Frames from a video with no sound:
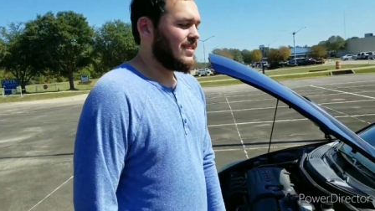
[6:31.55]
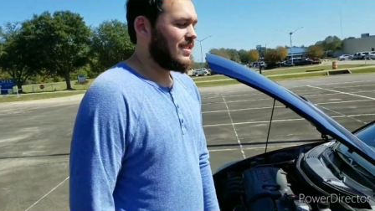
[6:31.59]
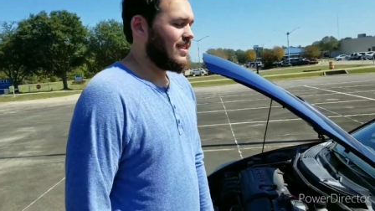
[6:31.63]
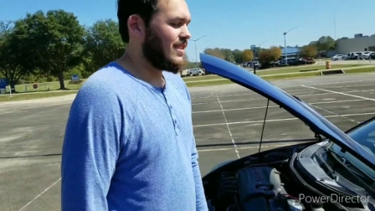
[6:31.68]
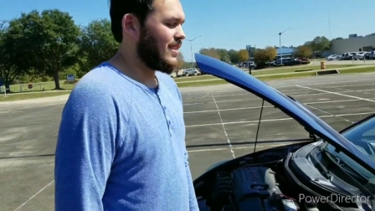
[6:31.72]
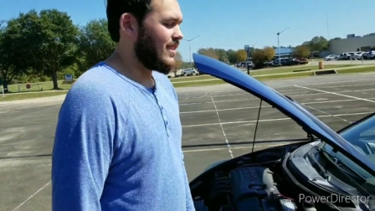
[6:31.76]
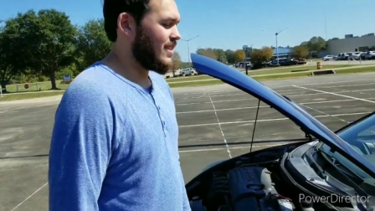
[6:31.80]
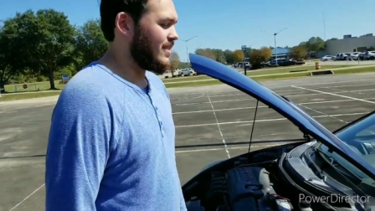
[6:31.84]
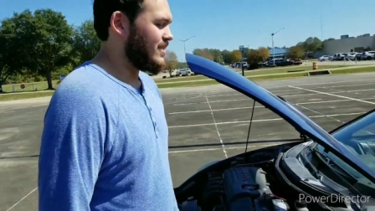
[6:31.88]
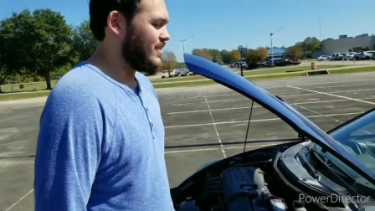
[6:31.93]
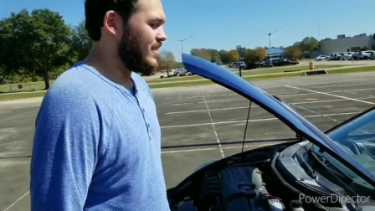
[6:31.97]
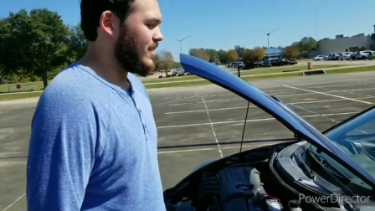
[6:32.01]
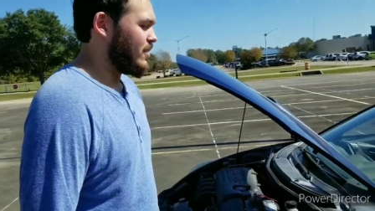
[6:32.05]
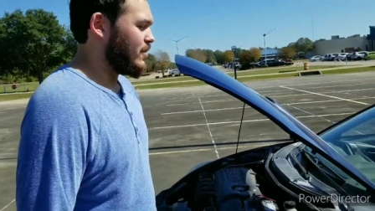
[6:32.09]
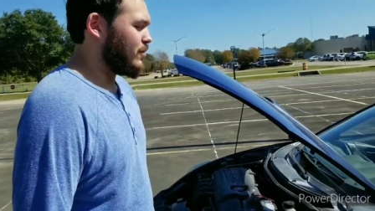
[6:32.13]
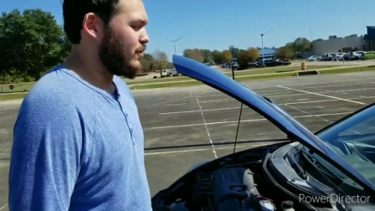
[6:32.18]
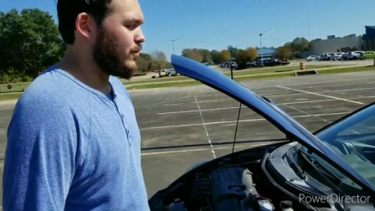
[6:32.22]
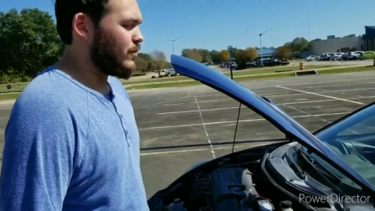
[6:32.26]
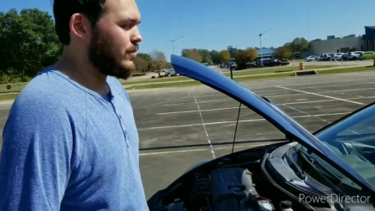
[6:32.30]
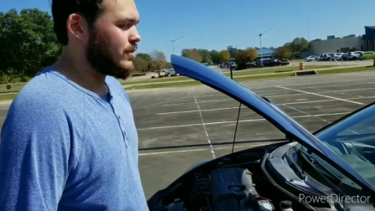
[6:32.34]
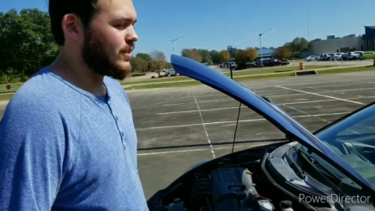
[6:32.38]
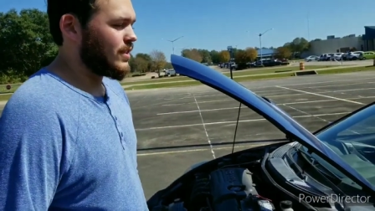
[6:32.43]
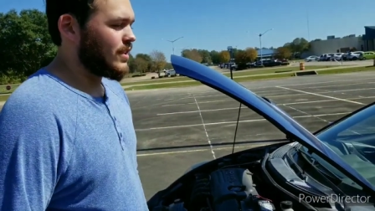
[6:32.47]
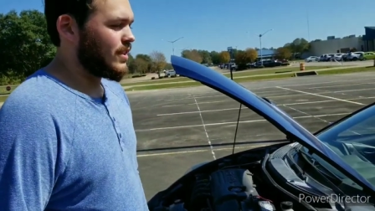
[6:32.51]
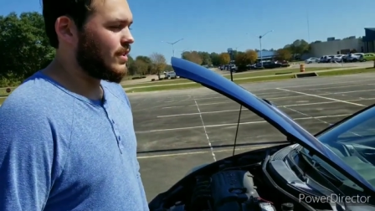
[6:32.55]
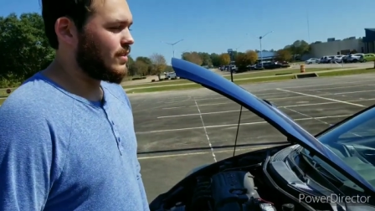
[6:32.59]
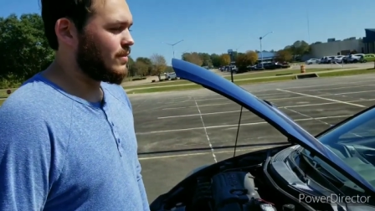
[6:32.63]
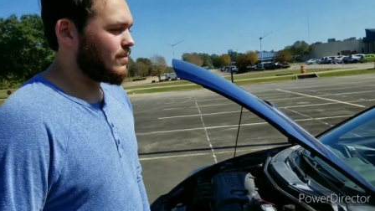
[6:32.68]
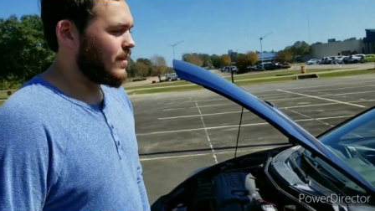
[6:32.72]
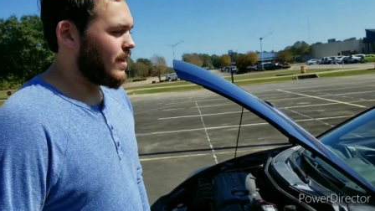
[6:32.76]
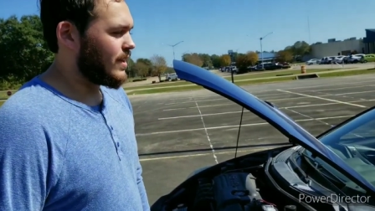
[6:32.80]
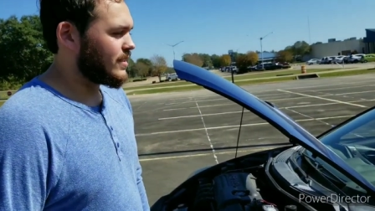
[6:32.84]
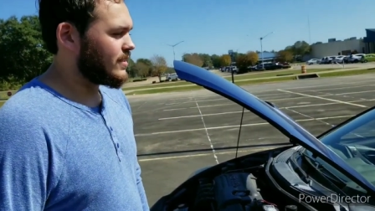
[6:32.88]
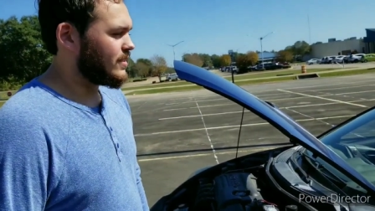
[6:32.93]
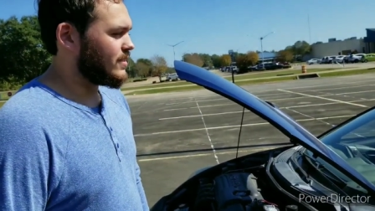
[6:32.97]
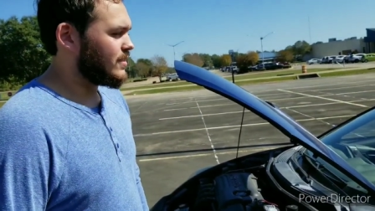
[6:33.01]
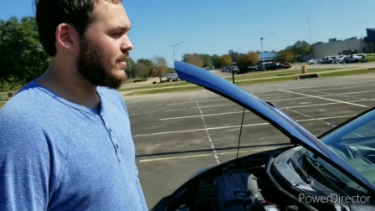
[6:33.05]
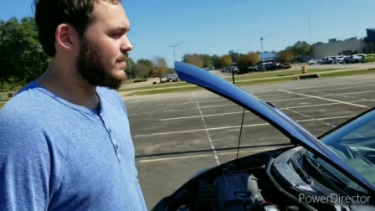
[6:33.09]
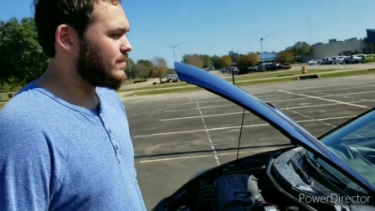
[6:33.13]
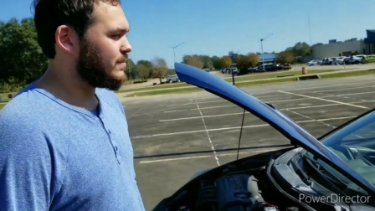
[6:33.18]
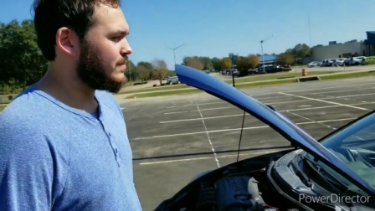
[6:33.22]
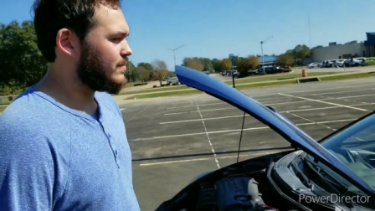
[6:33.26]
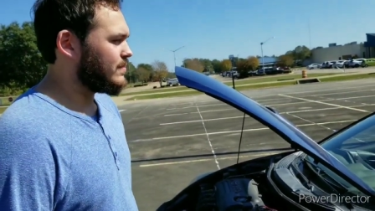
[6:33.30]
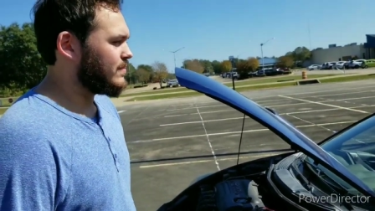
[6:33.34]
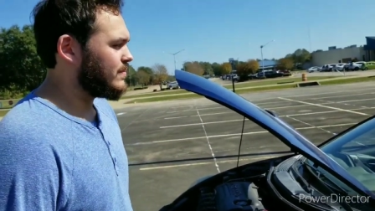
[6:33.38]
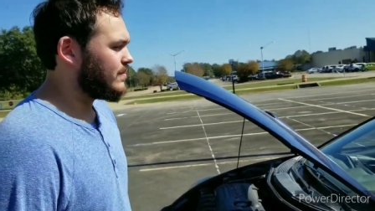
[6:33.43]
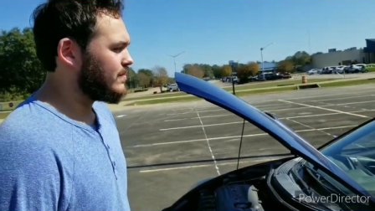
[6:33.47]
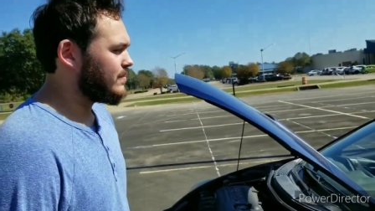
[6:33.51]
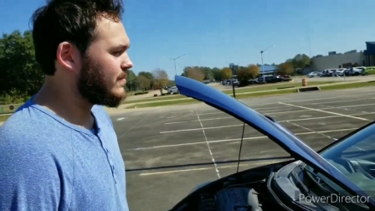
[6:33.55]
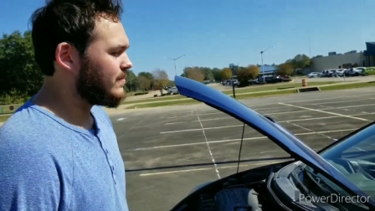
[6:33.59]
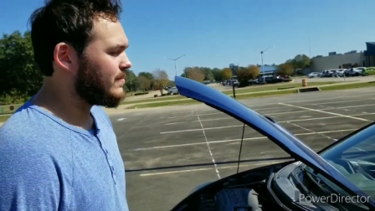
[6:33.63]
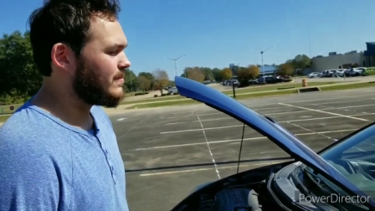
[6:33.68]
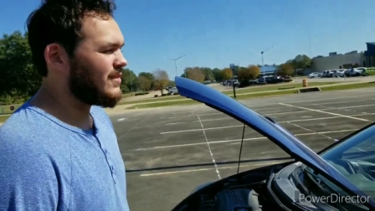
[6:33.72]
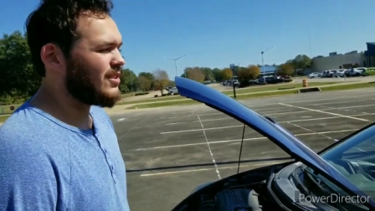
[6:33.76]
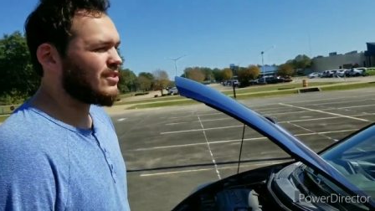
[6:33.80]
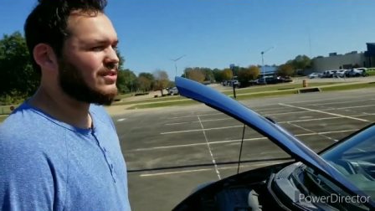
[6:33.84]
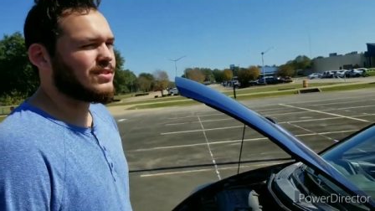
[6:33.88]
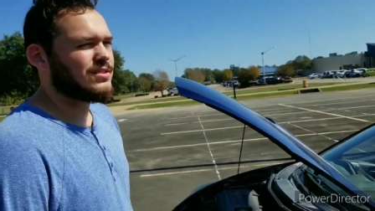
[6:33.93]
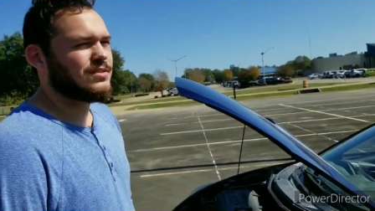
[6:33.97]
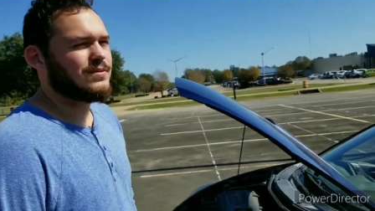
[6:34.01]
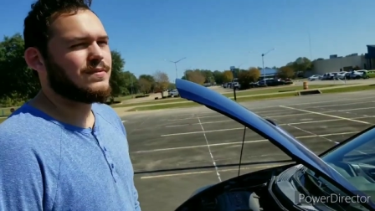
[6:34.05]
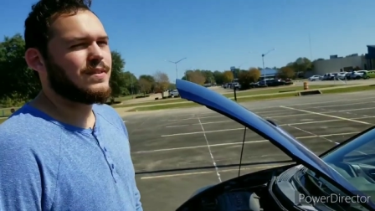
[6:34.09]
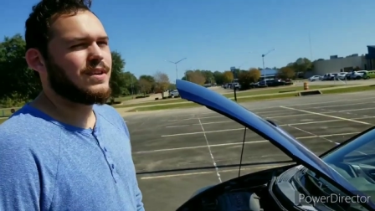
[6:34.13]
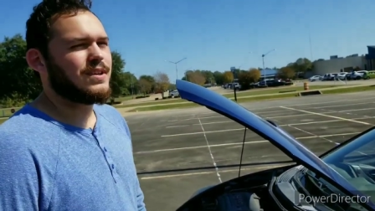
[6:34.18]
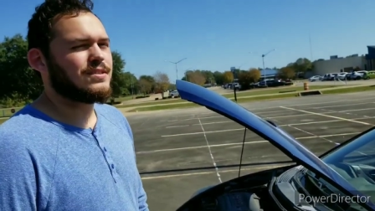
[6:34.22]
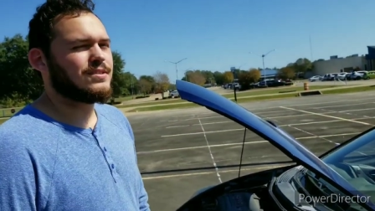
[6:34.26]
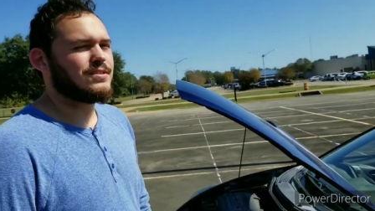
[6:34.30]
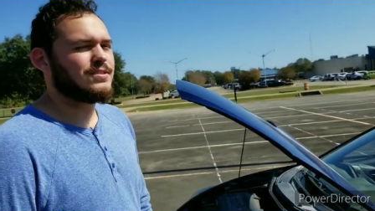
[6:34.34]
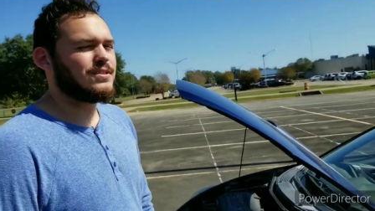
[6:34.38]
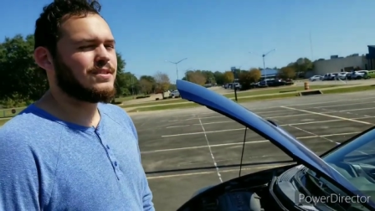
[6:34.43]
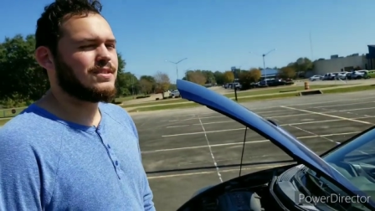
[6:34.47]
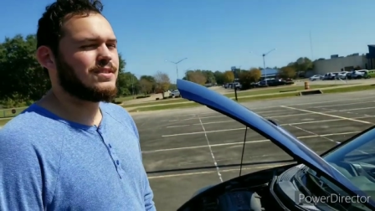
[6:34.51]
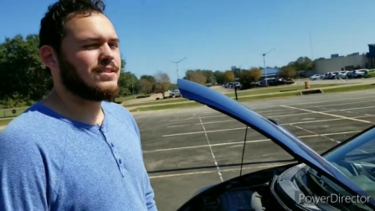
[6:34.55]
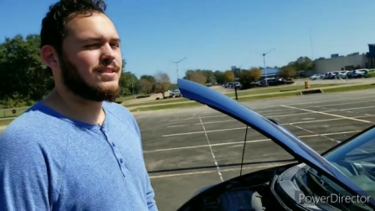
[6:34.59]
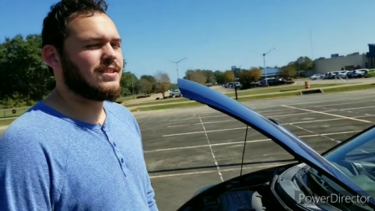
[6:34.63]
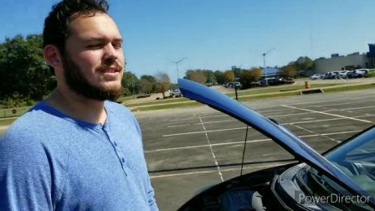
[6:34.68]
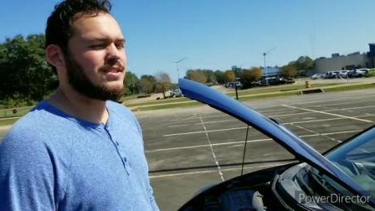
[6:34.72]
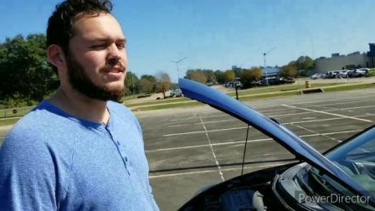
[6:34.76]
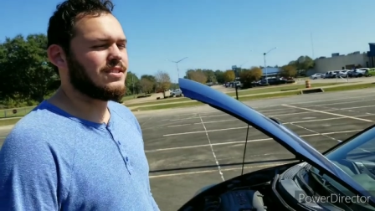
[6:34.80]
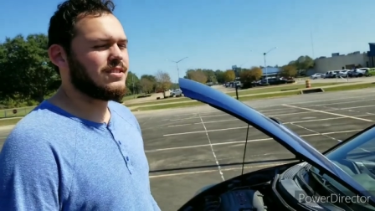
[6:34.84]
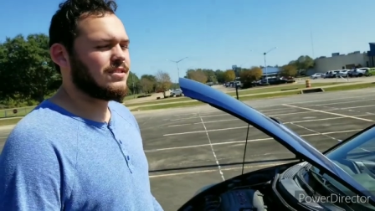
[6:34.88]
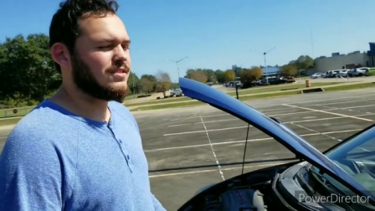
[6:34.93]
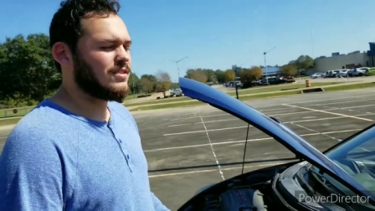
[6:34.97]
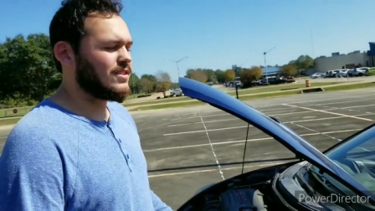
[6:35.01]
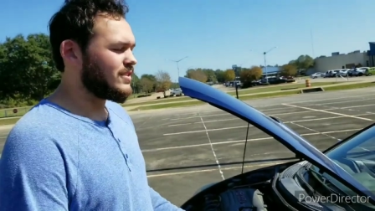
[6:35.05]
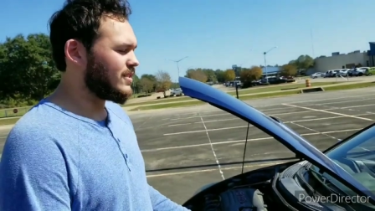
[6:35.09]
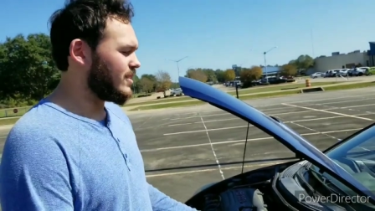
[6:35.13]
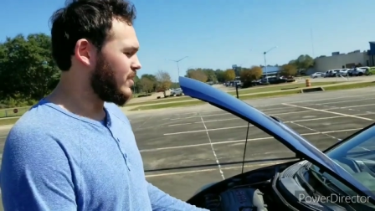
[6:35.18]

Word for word: Yeah, the other one was kind of acting up. Oh yeah. It's on